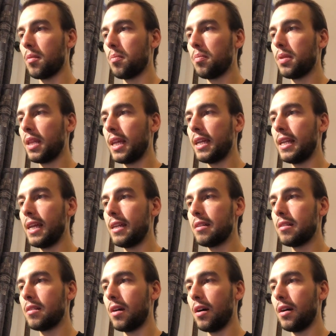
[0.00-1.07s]

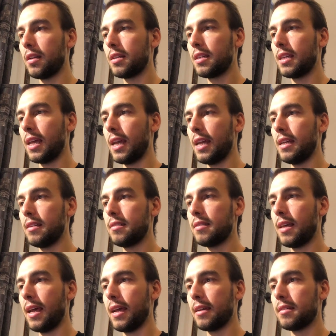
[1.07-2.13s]

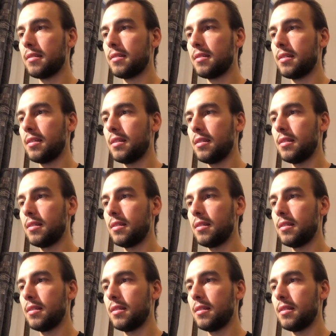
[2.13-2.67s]
playdate.ktext.